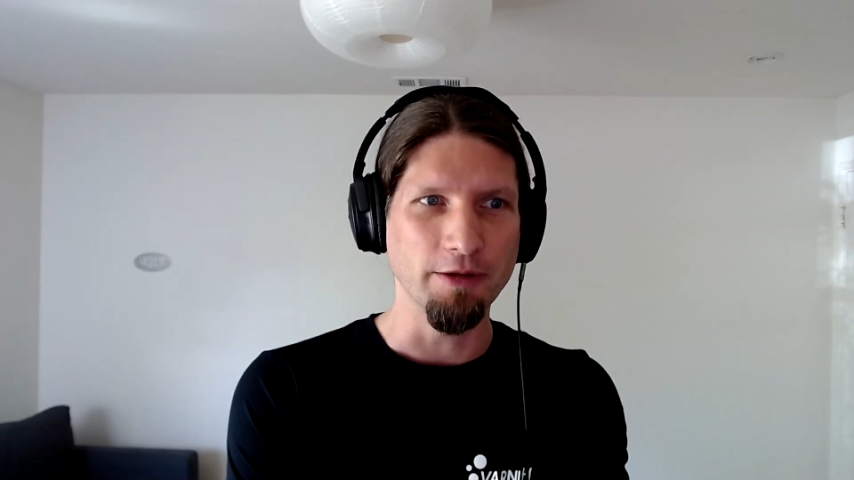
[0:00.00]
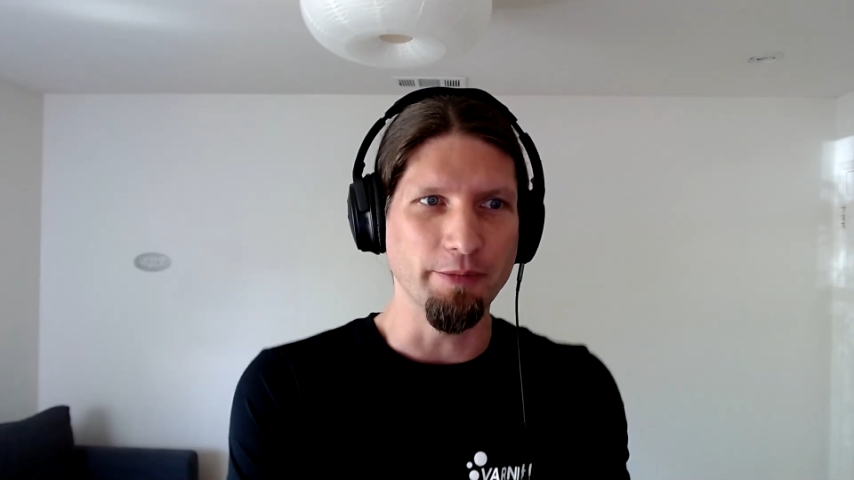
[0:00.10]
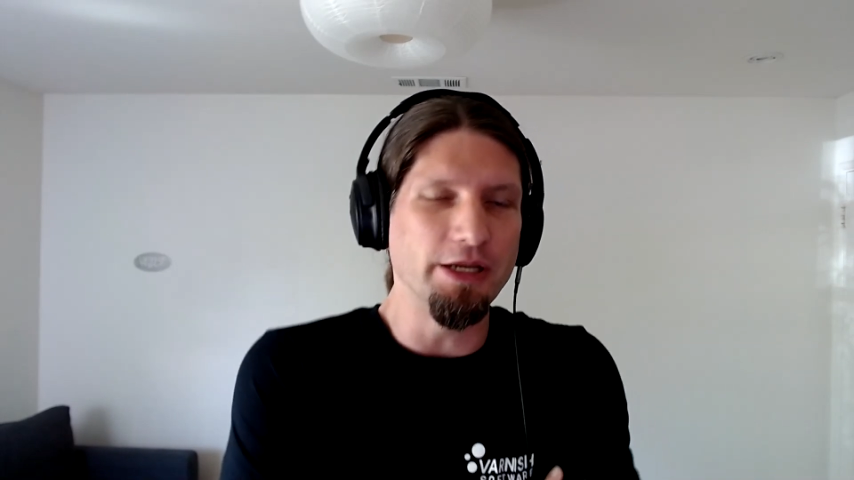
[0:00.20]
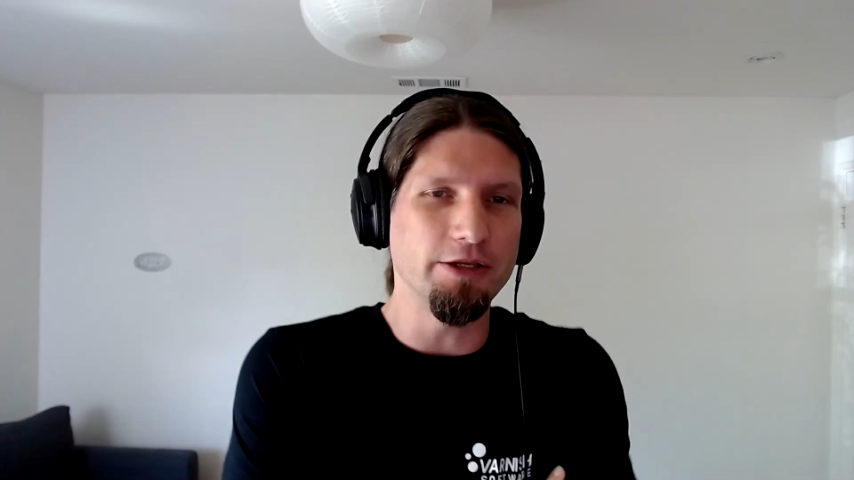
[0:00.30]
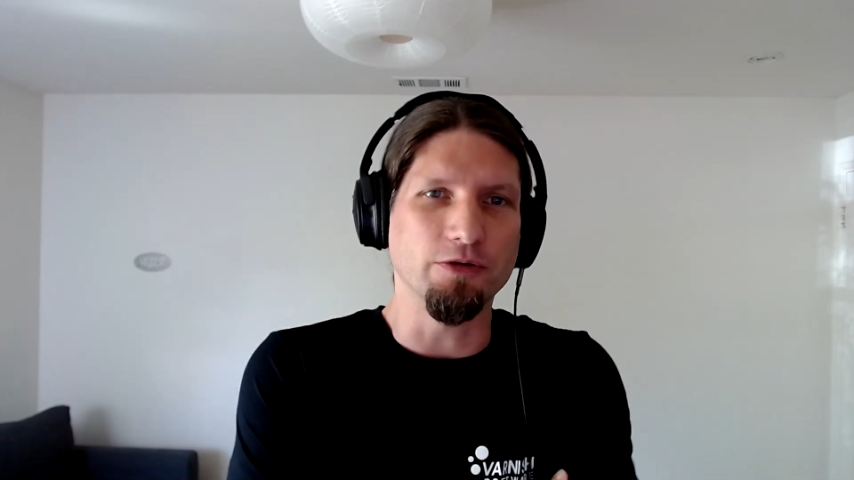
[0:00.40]

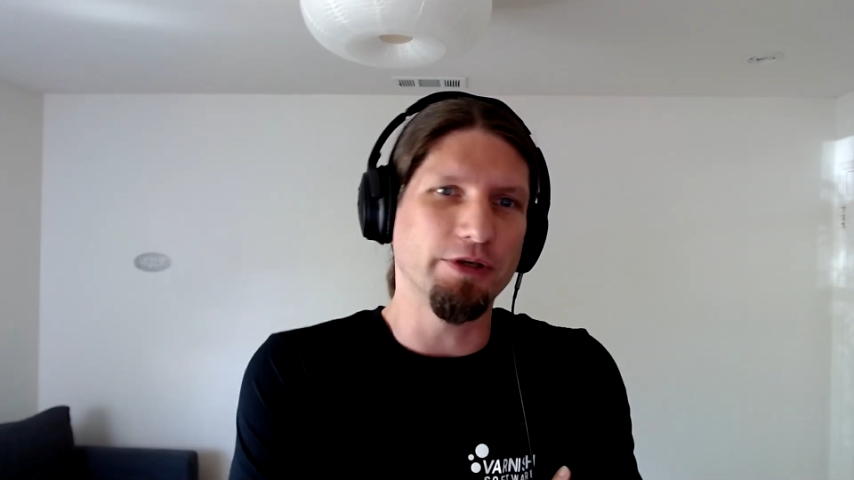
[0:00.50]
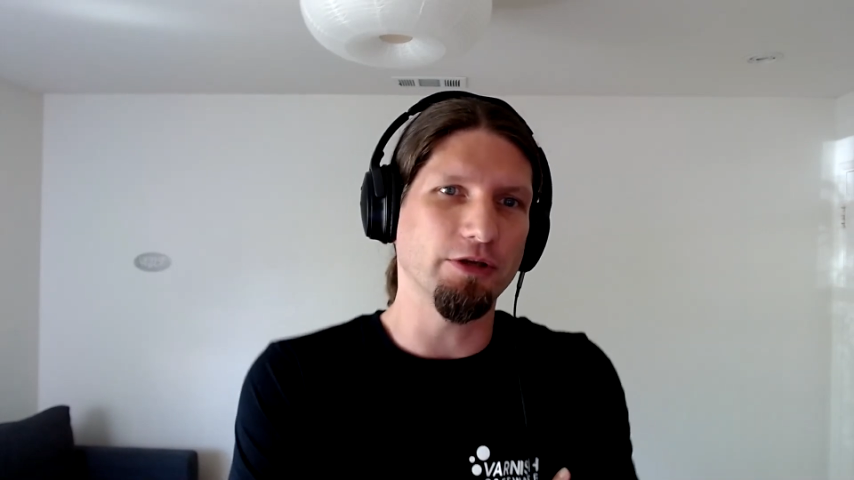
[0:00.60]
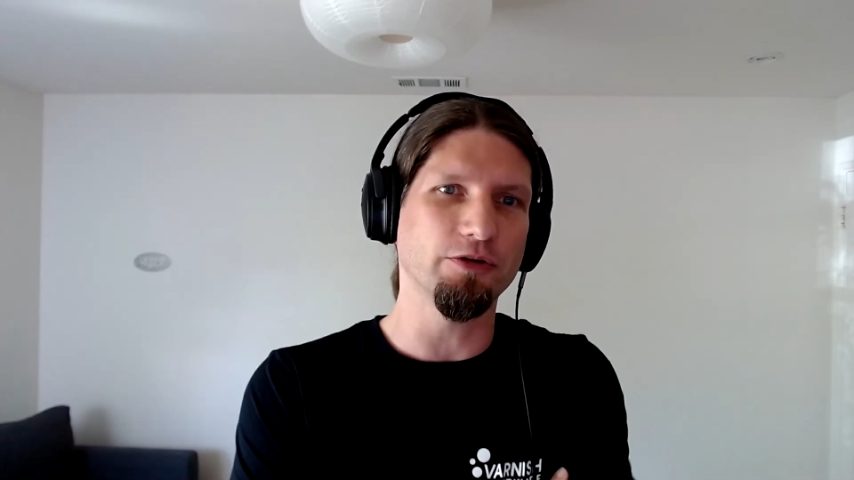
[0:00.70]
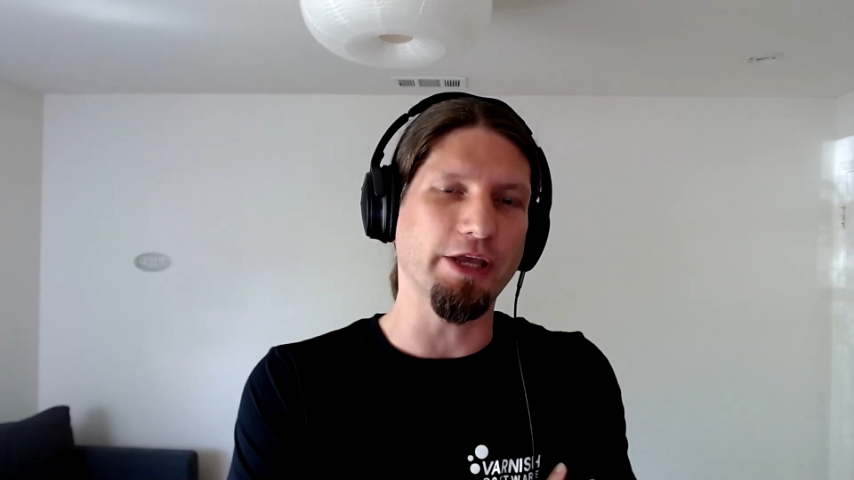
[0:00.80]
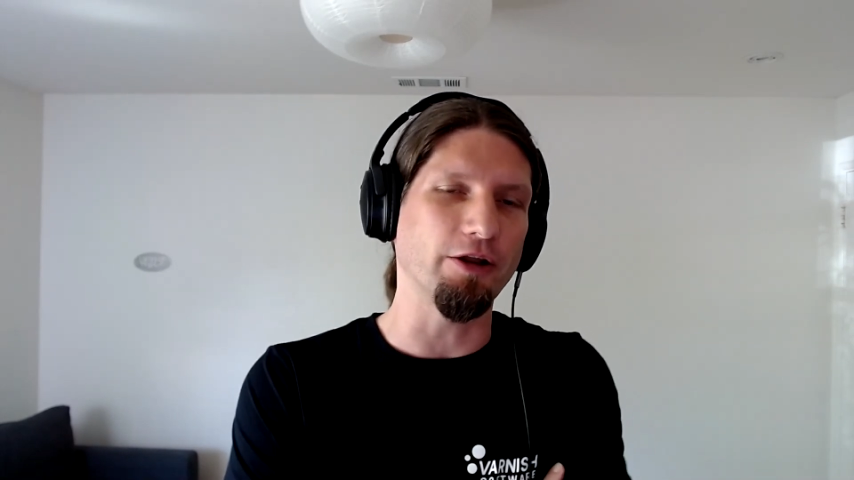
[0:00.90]
Meaning
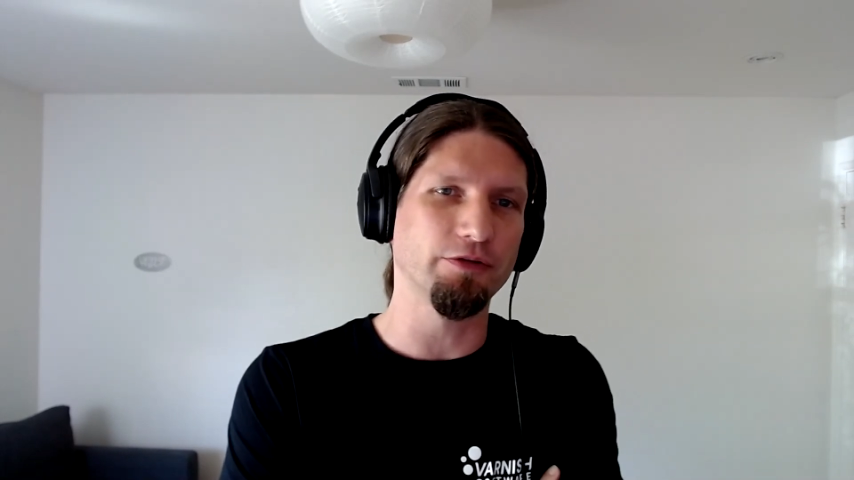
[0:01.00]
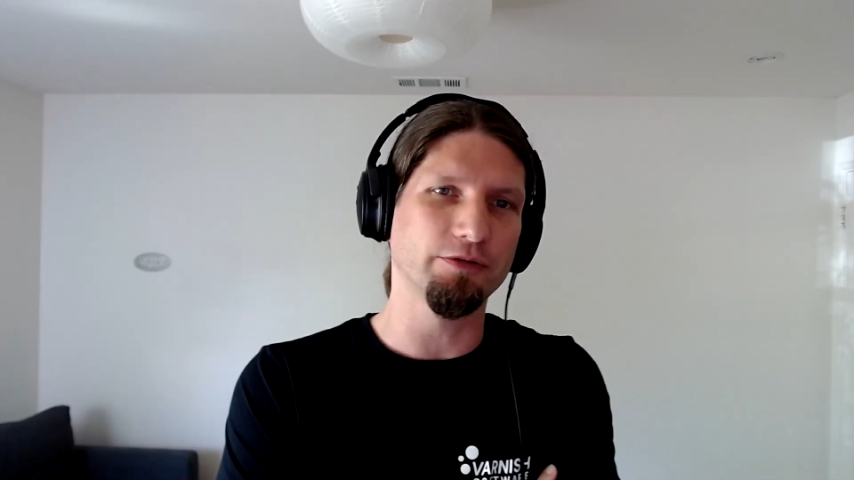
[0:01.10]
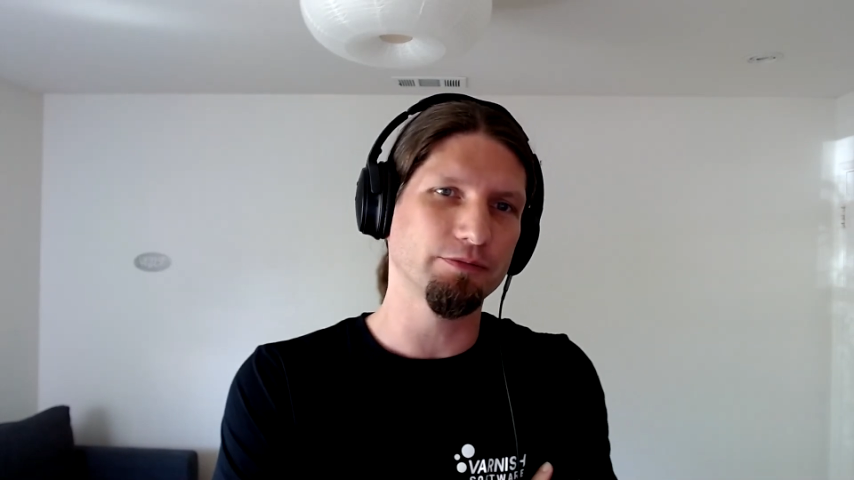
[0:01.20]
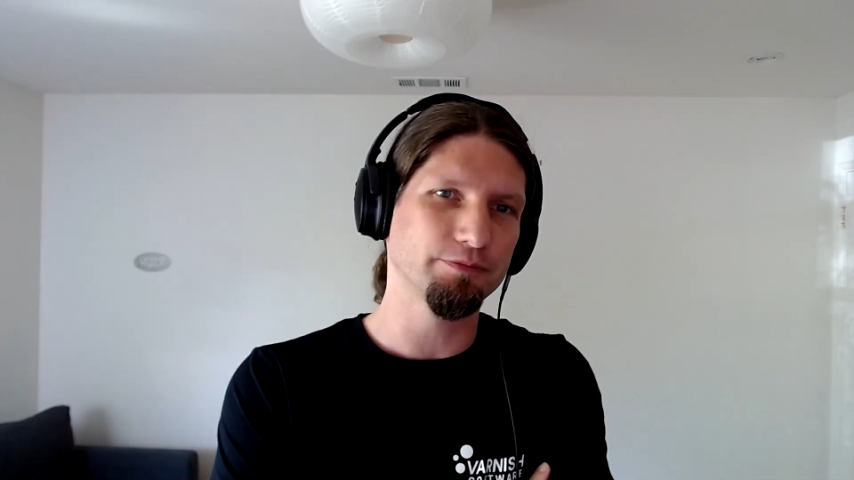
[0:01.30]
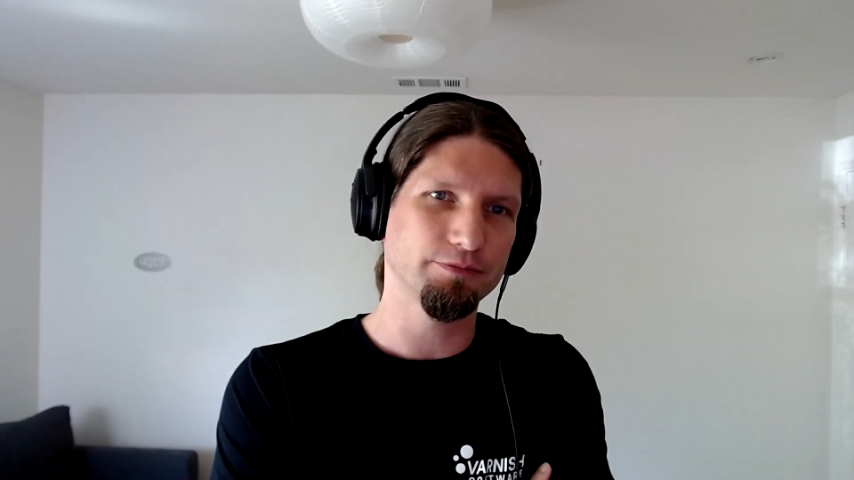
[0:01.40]
you cannot
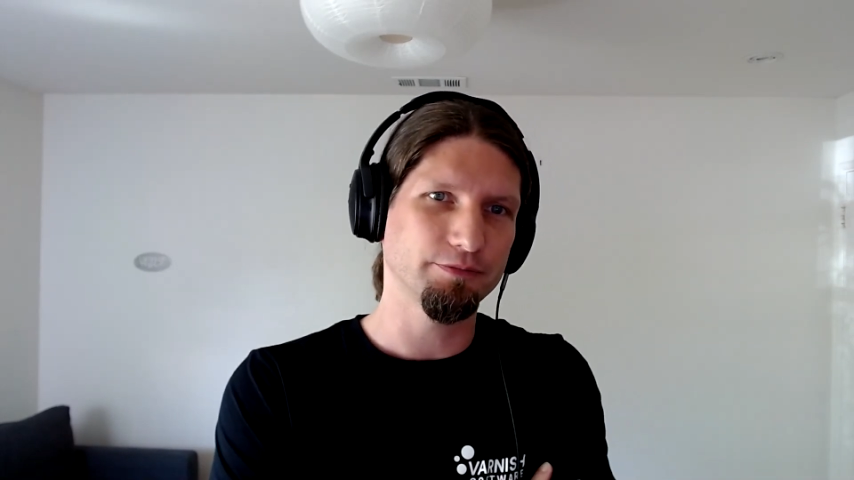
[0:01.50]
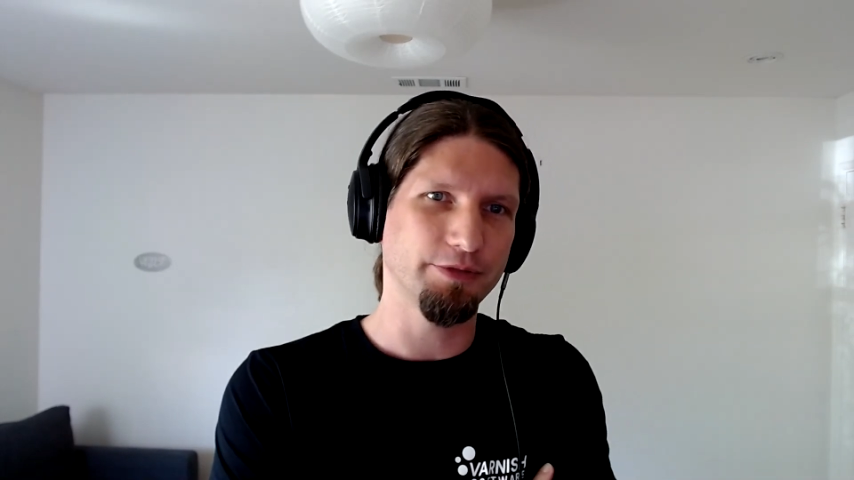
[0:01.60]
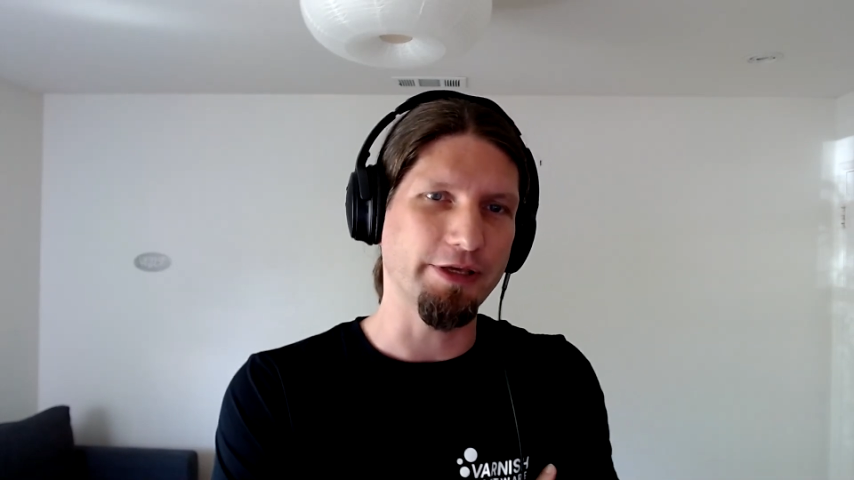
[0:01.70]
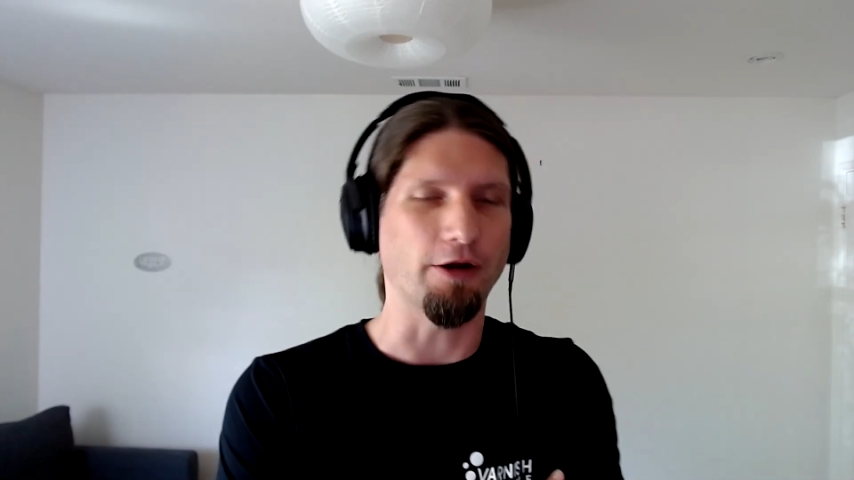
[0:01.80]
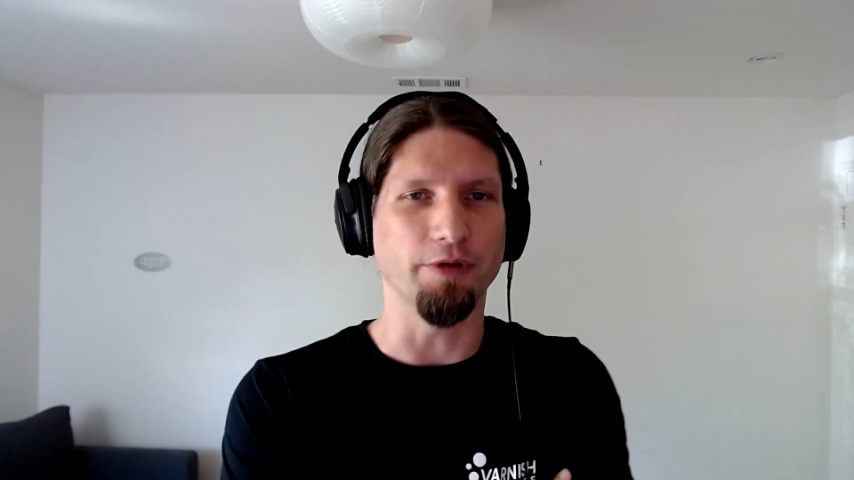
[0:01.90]

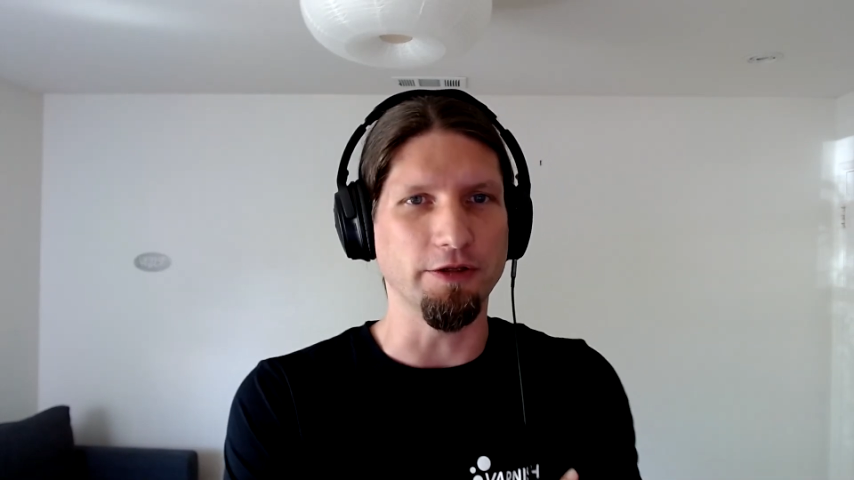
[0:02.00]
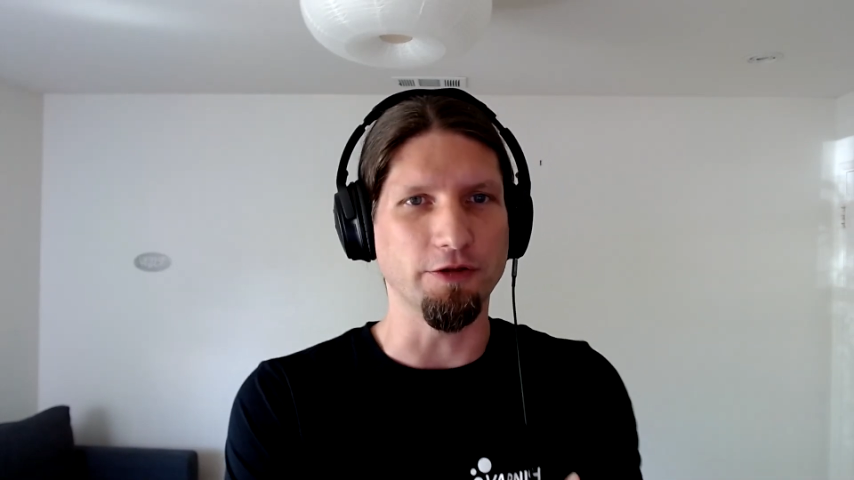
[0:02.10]
carry